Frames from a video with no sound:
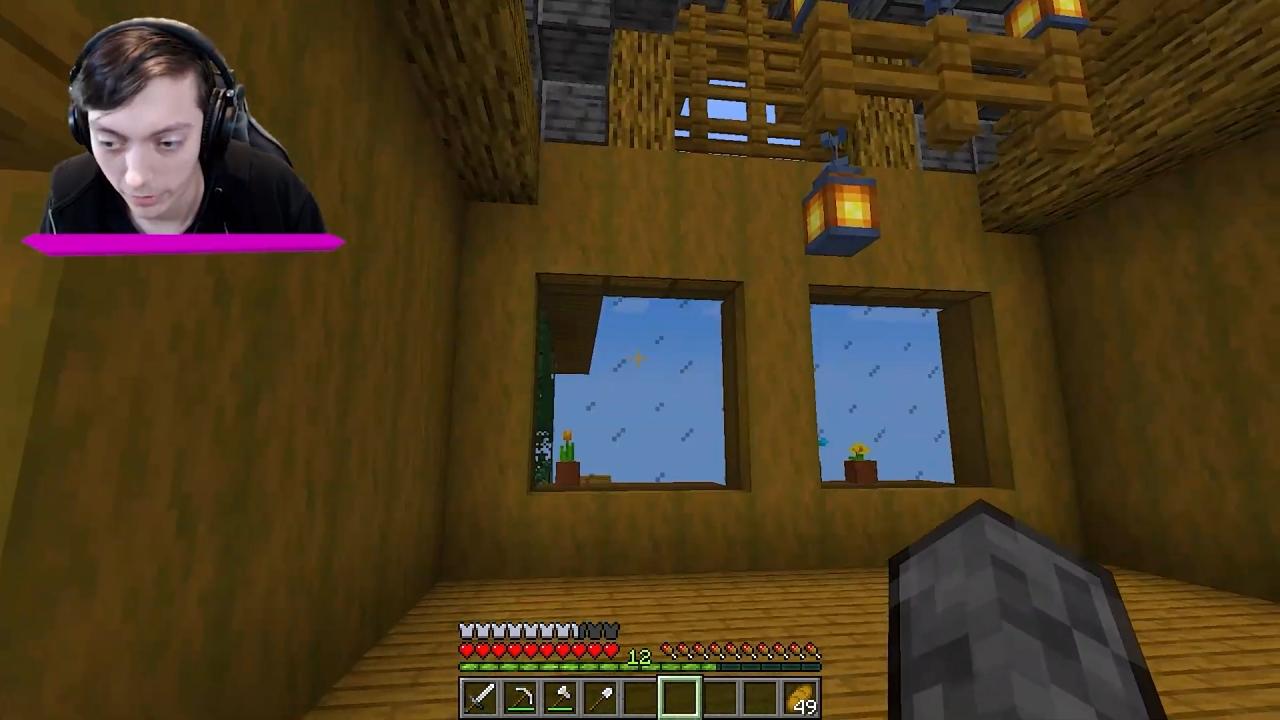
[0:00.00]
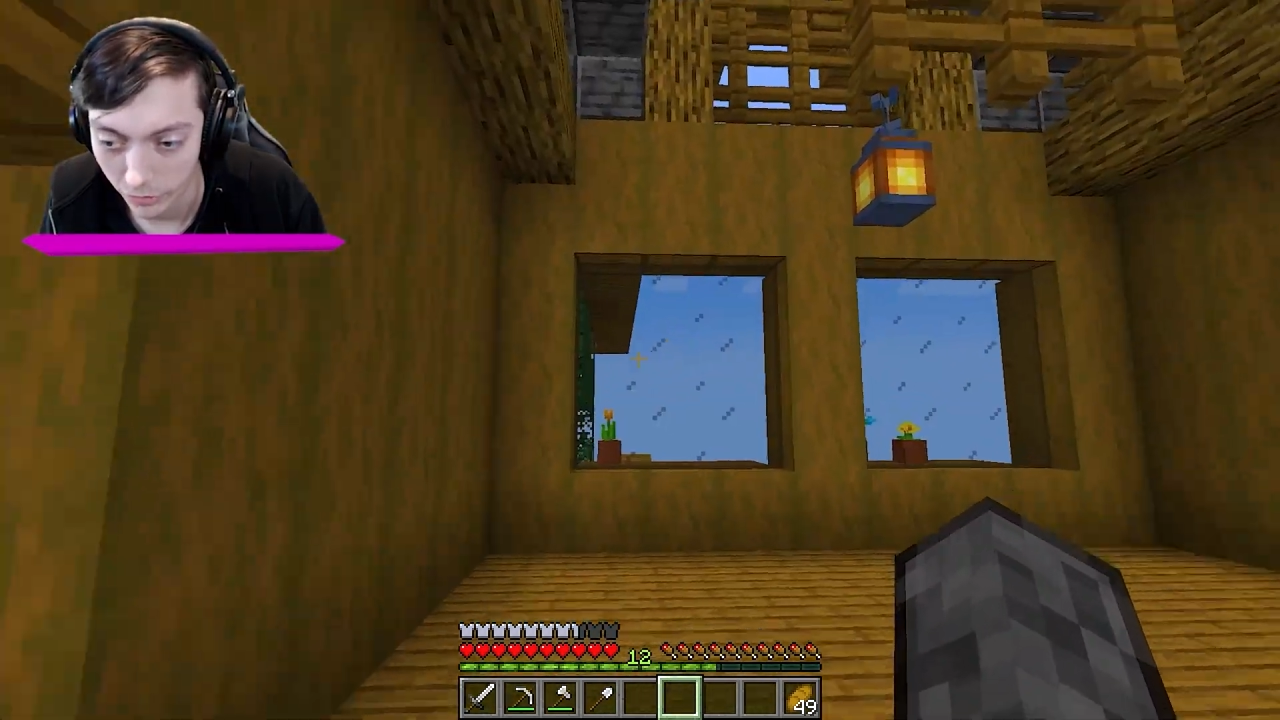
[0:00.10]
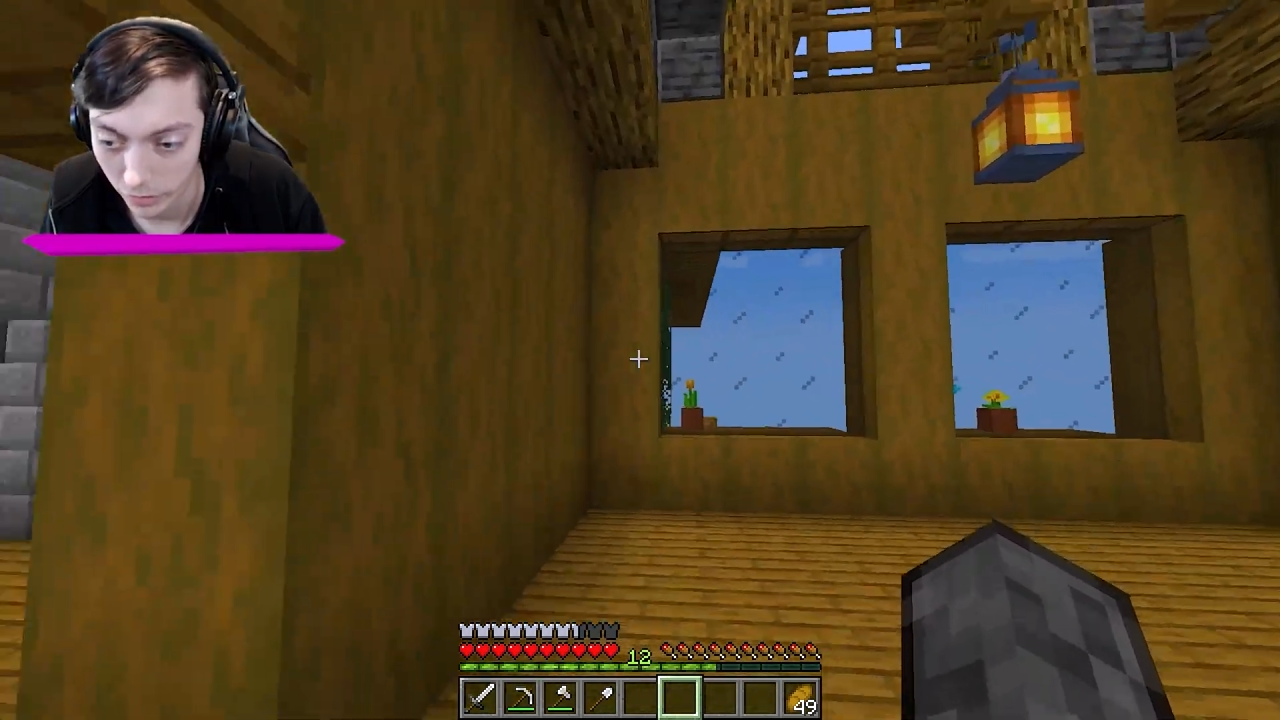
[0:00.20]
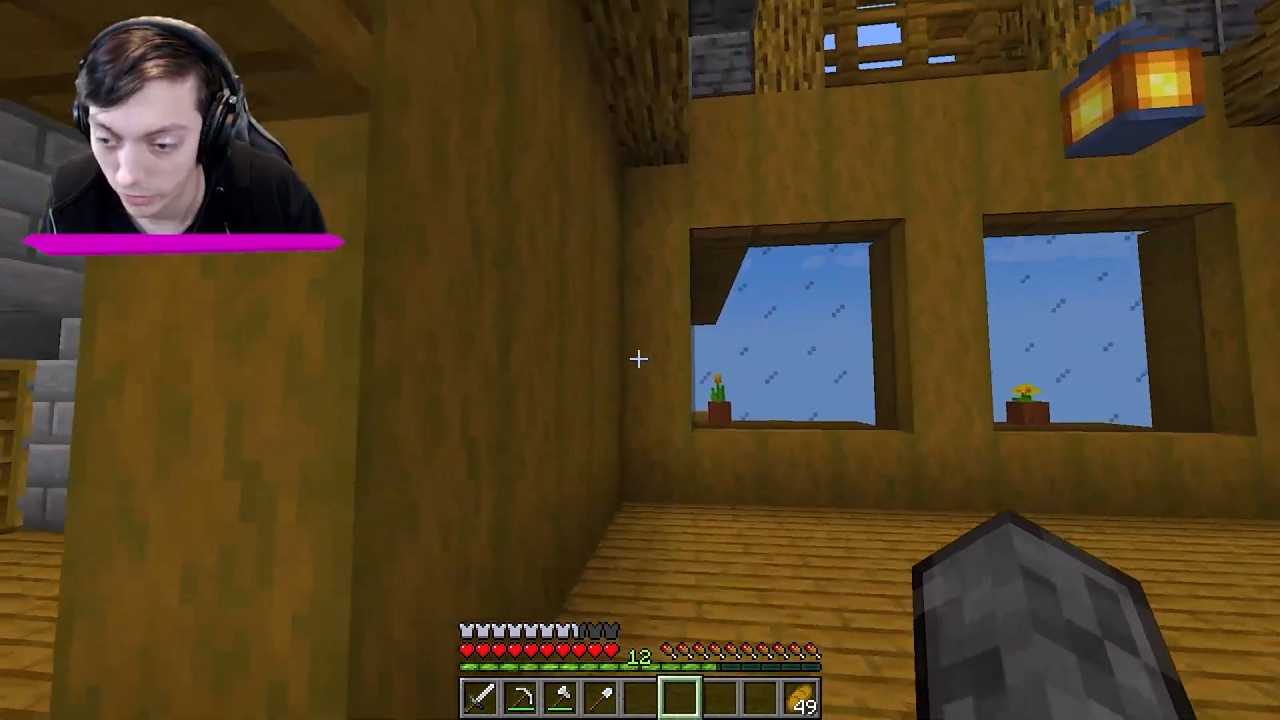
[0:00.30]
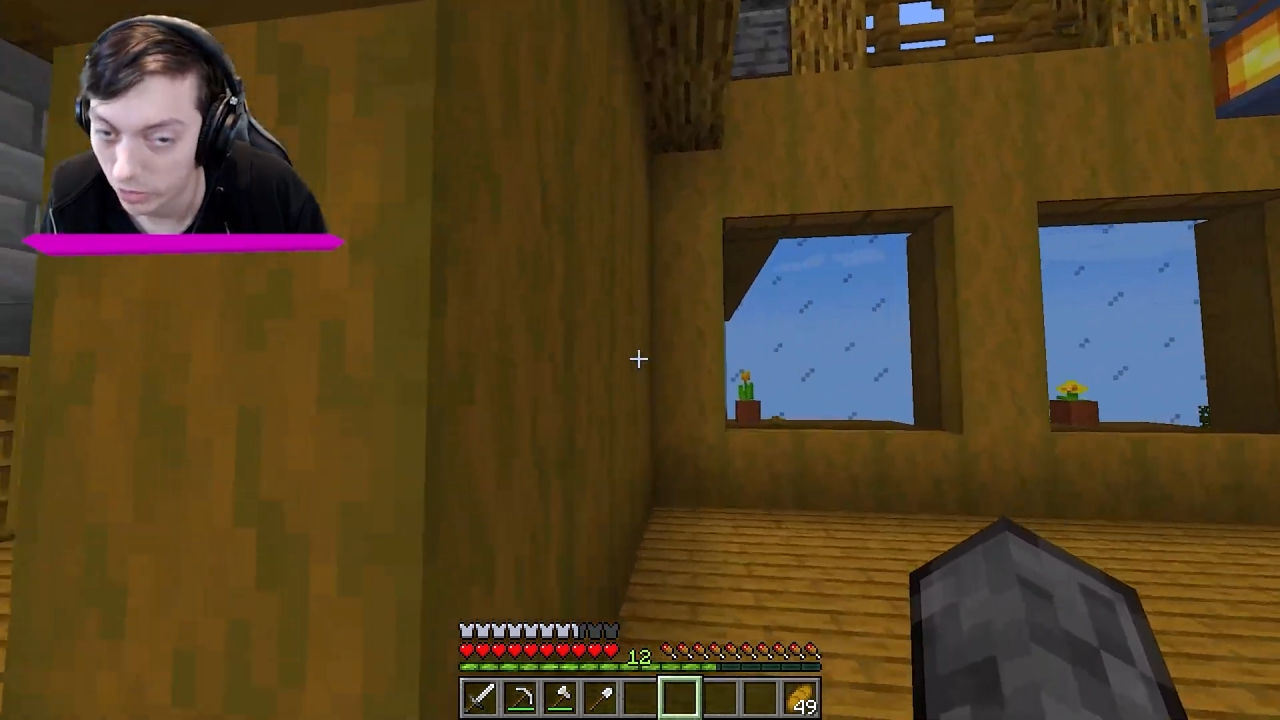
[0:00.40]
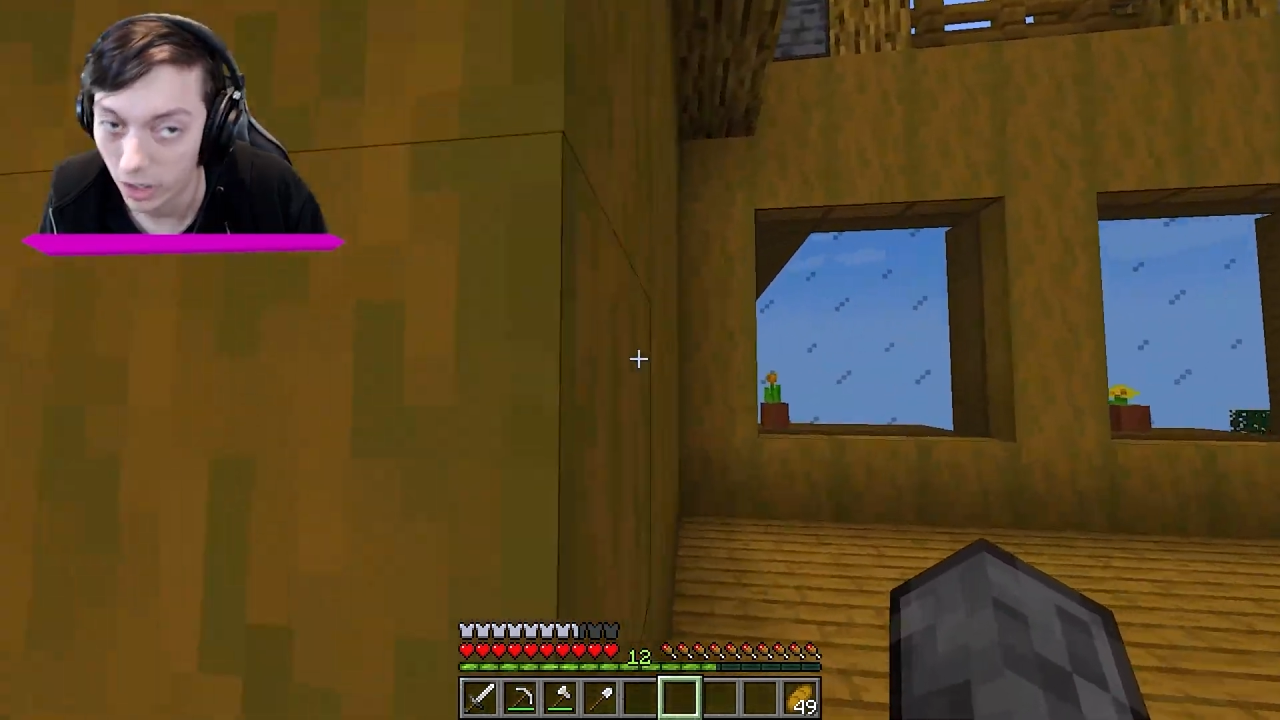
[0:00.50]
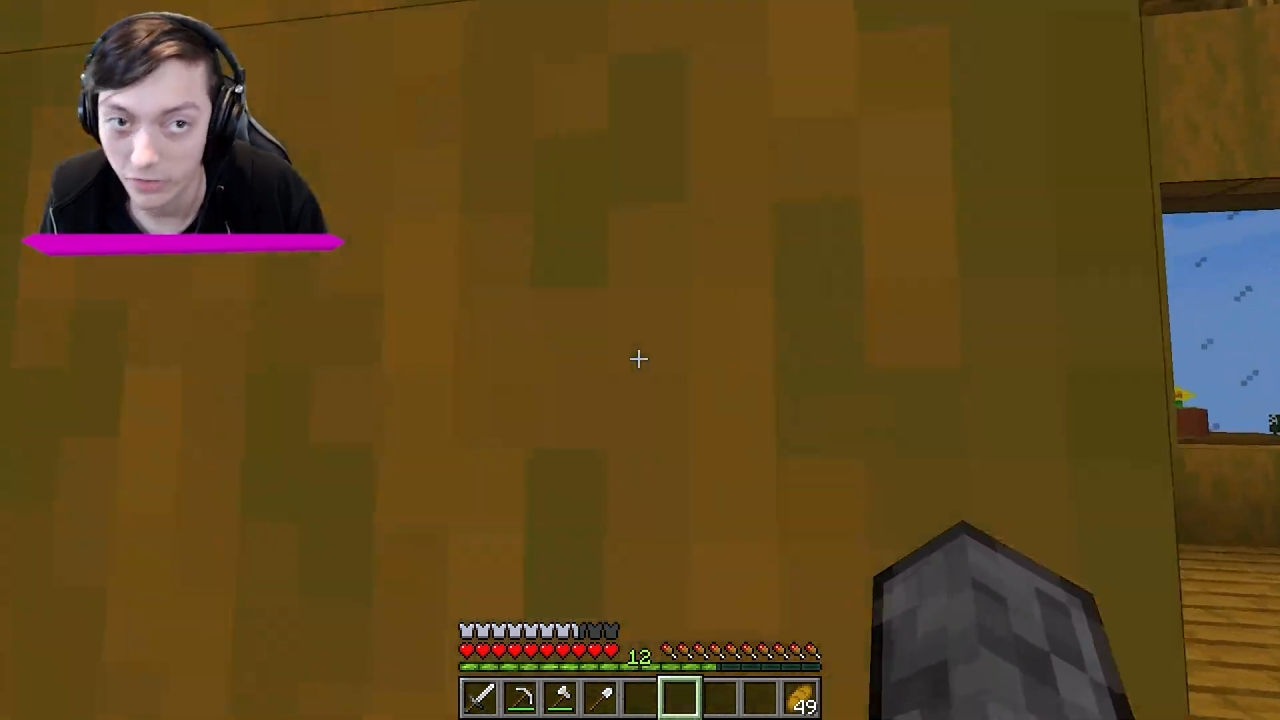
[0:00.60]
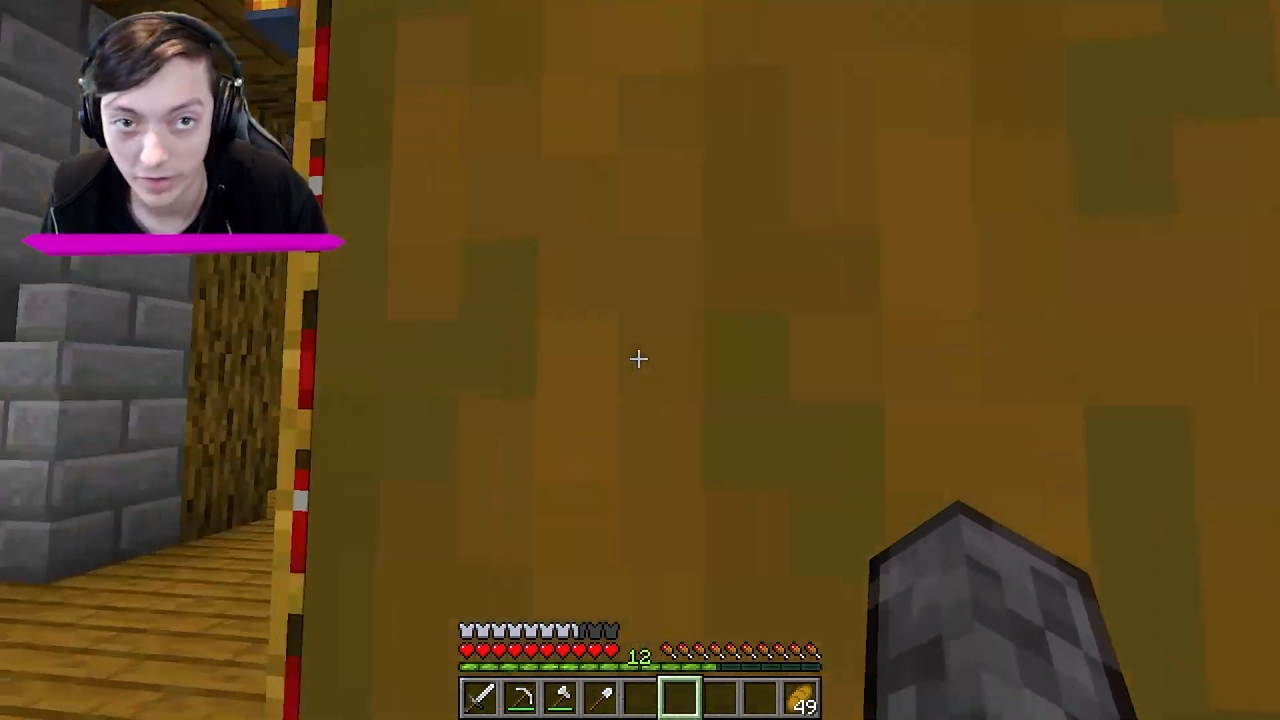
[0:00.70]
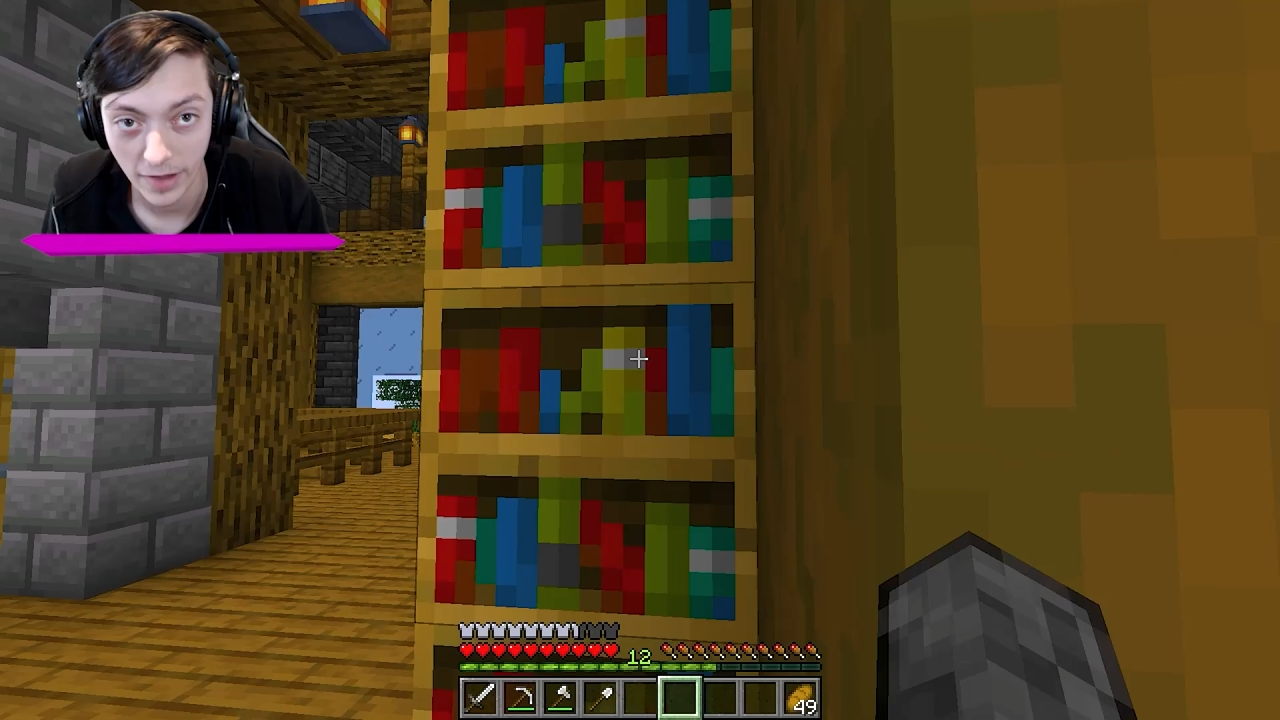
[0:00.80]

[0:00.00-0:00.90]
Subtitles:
So if you guys have